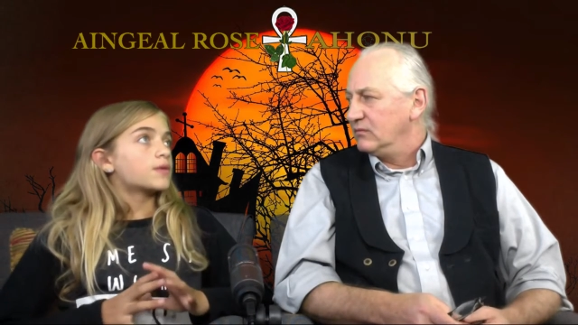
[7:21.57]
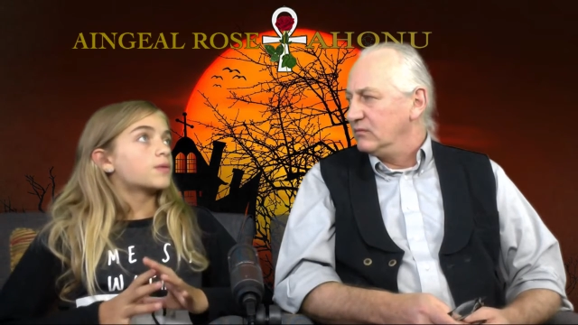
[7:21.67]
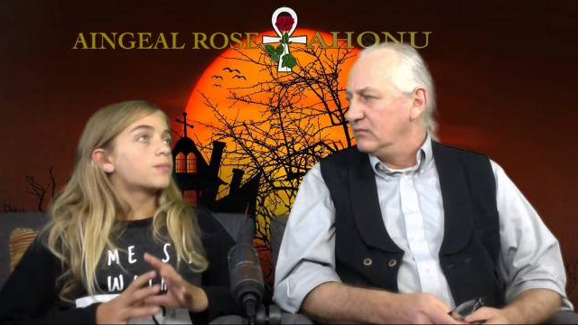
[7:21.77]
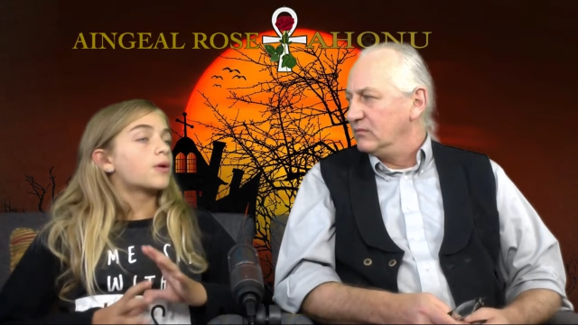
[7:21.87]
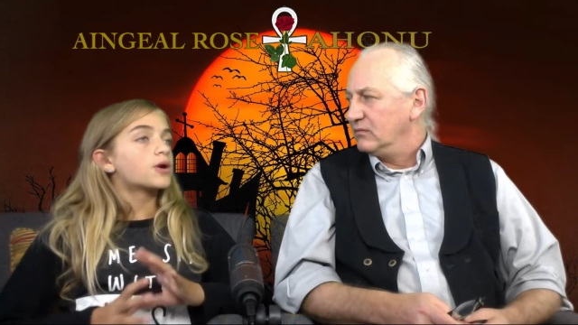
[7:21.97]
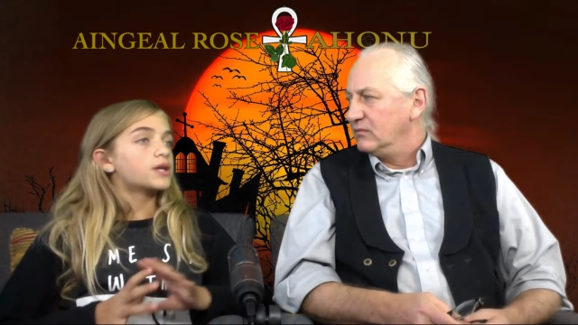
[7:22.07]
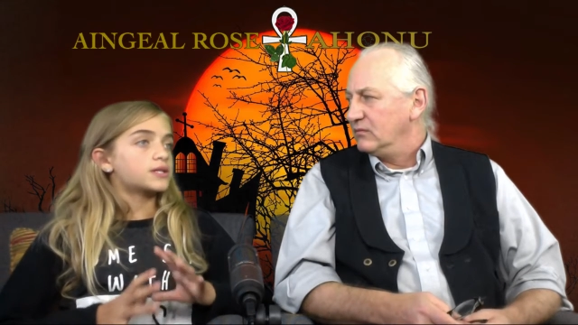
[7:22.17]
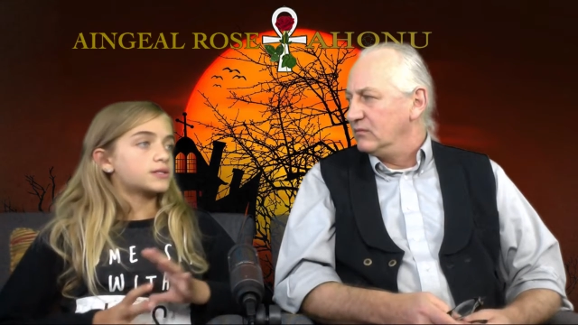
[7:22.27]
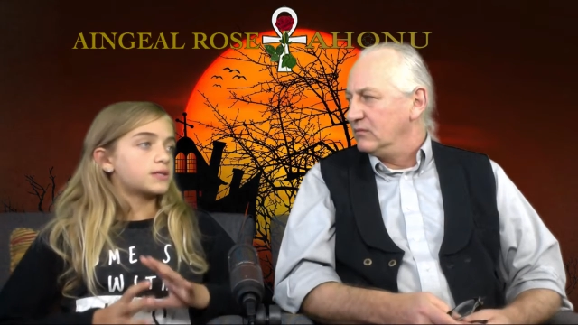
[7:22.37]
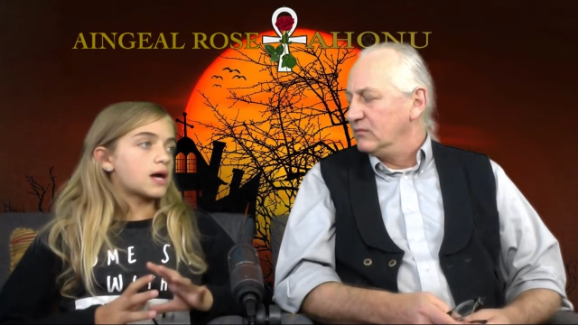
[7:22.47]
Speaker 1: But the part
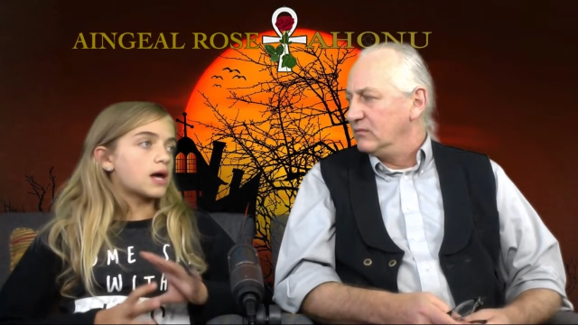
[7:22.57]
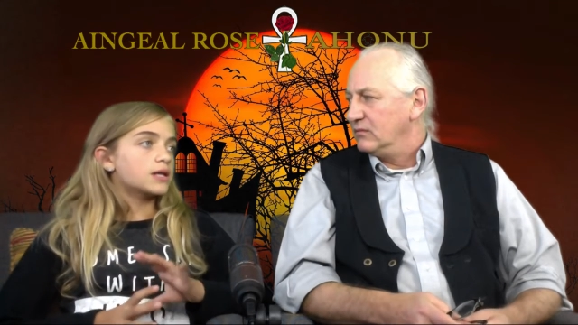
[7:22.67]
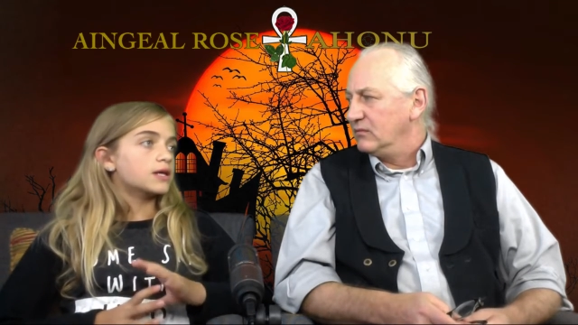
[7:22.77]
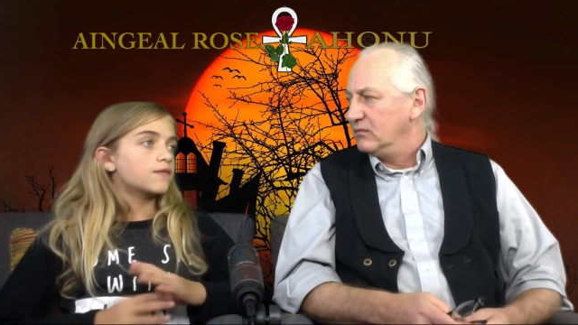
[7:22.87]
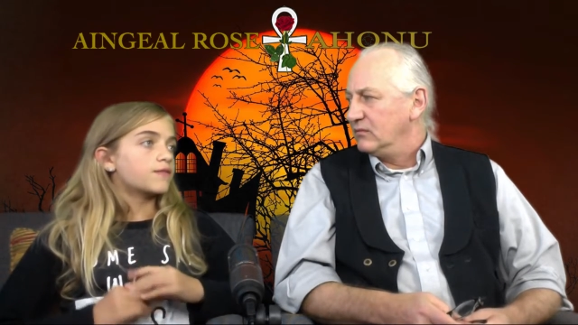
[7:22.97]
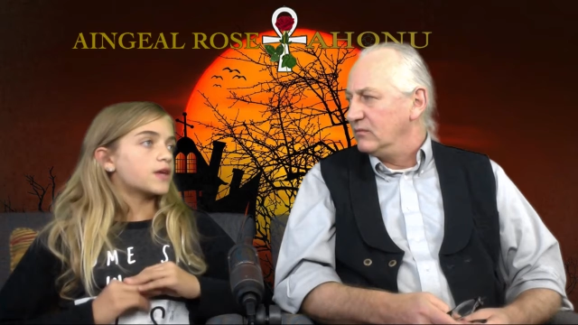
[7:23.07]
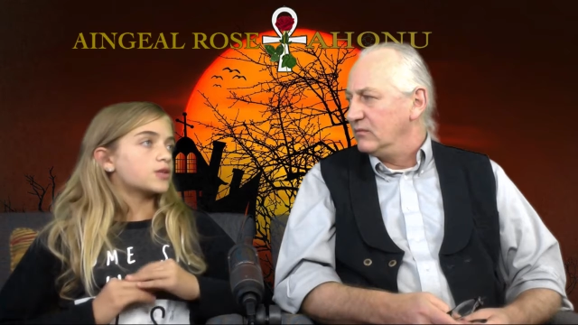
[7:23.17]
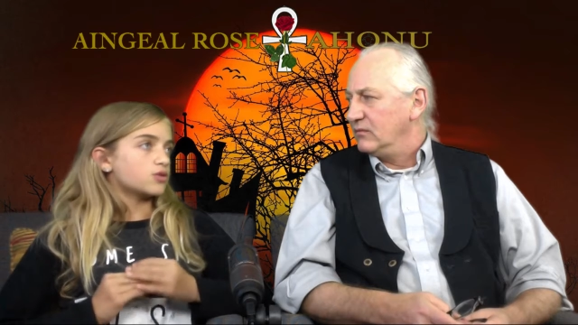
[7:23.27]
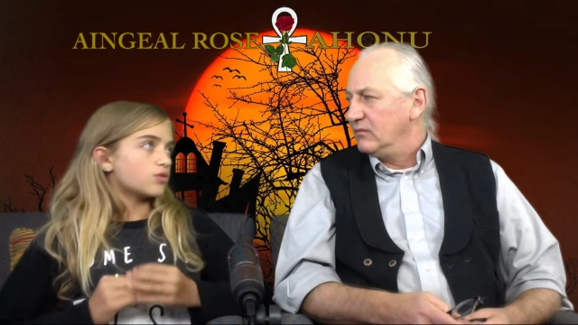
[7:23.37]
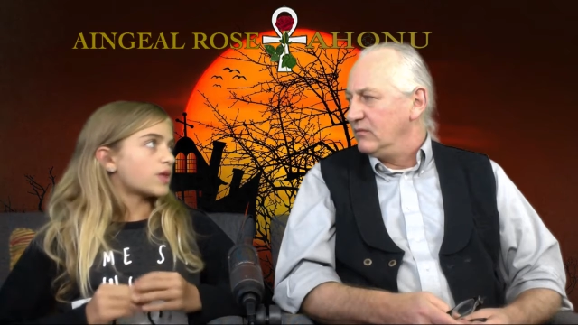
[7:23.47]
is, is that if
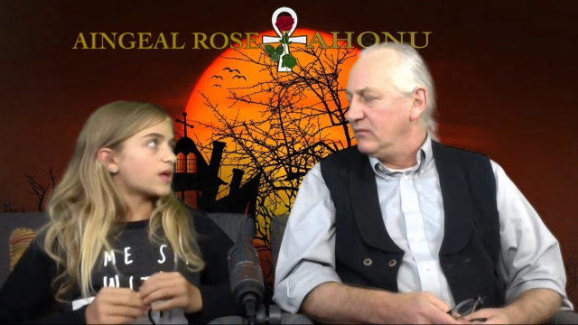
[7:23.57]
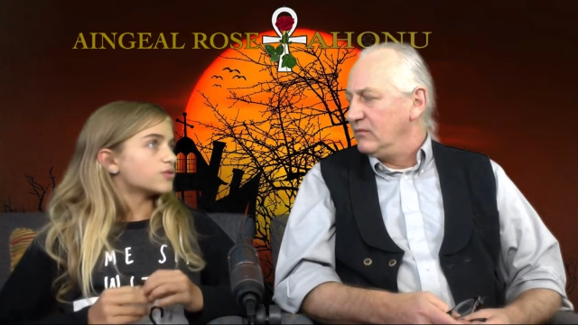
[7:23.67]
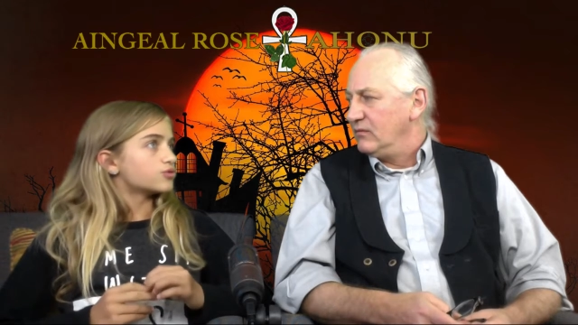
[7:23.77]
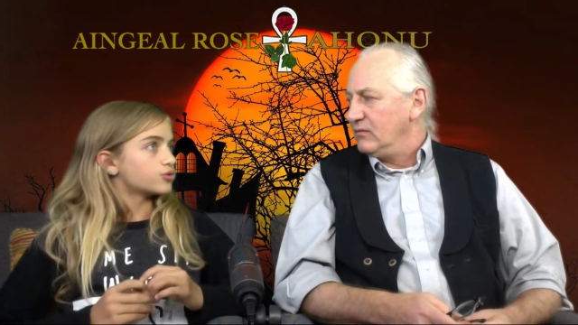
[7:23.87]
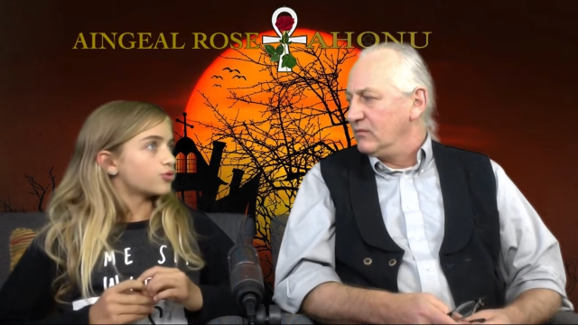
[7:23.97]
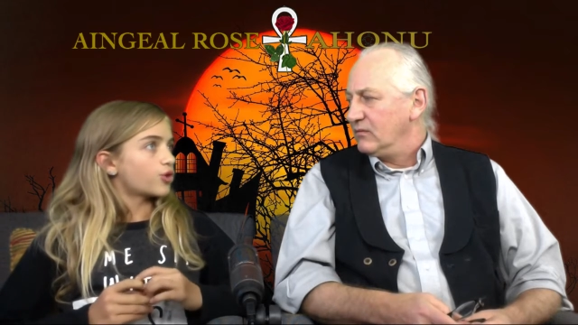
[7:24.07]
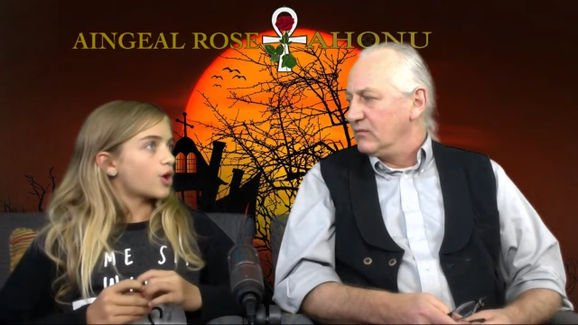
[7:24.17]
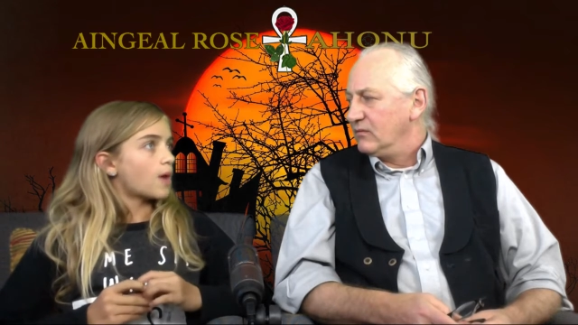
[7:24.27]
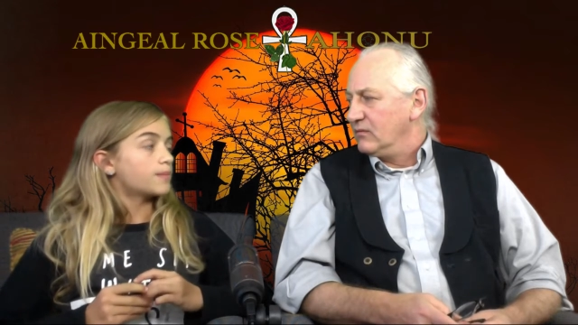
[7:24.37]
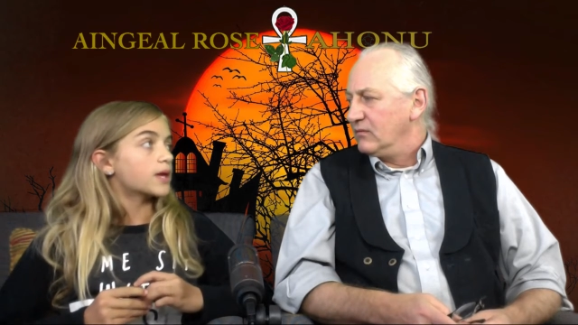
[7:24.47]
they knew that intruder
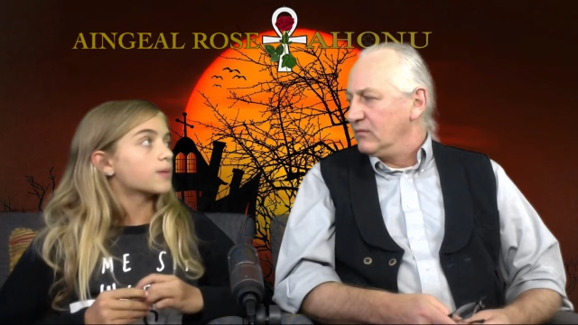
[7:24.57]
can come,